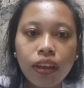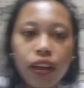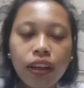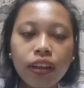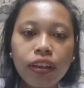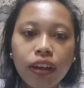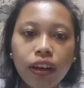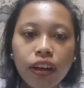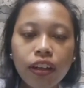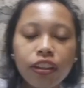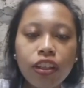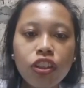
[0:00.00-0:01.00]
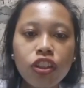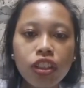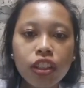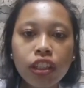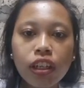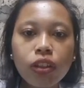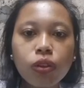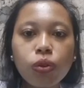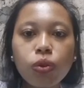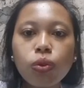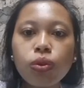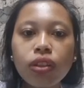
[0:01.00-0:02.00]
Here, a teacher
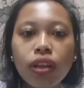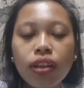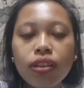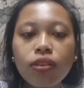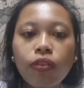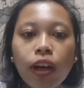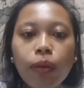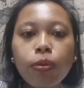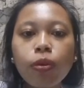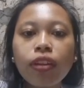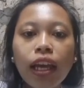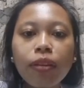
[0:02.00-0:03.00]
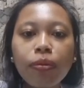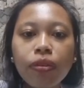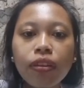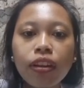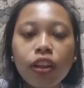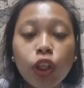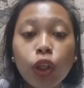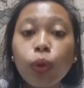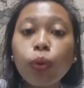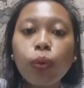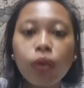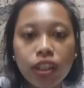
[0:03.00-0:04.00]
introduces 5 to 10
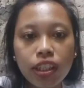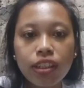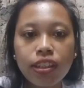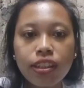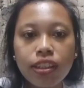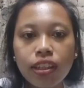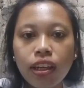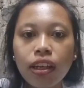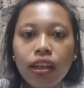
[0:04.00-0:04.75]
new words.